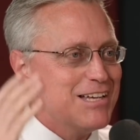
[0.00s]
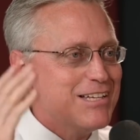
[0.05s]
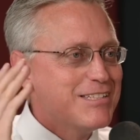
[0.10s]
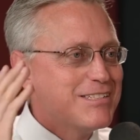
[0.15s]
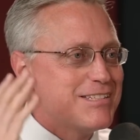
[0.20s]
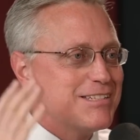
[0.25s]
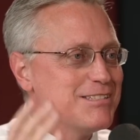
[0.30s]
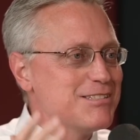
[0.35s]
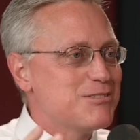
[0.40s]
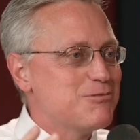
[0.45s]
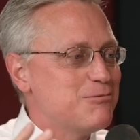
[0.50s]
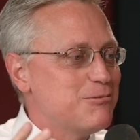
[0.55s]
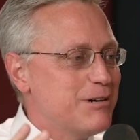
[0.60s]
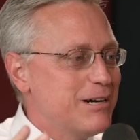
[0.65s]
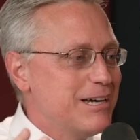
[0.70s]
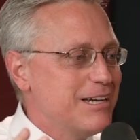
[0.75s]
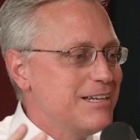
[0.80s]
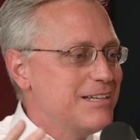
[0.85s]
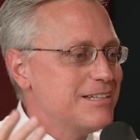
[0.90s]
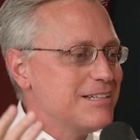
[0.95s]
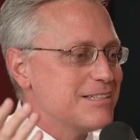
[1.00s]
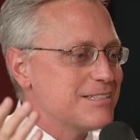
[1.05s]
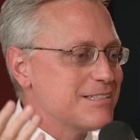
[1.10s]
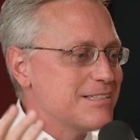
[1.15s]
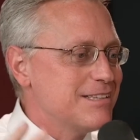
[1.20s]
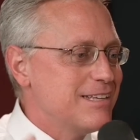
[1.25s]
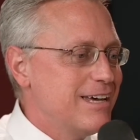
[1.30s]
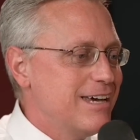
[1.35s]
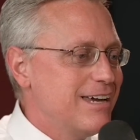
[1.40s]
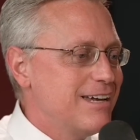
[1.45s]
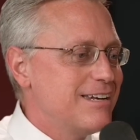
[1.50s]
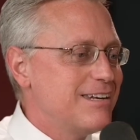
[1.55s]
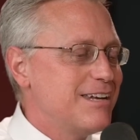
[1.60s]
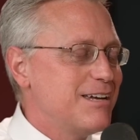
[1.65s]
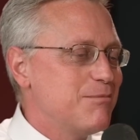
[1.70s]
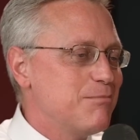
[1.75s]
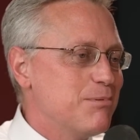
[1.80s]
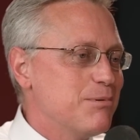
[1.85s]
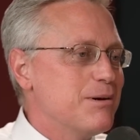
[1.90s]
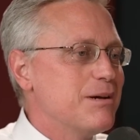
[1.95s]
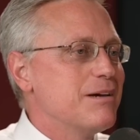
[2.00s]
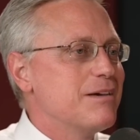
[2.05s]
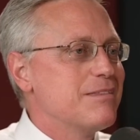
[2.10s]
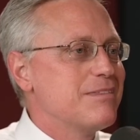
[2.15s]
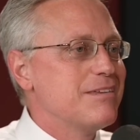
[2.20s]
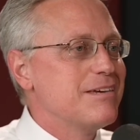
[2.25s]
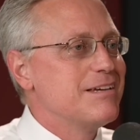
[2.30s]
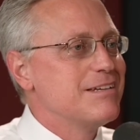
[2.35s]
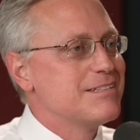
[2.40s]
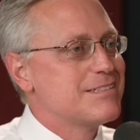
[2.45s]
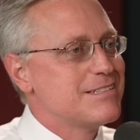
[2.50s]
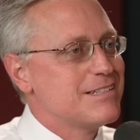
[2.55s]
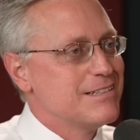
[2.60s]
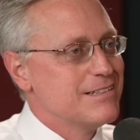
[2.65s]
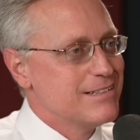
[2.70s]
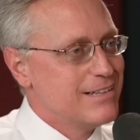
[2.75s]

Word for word: since when does lightning bring things to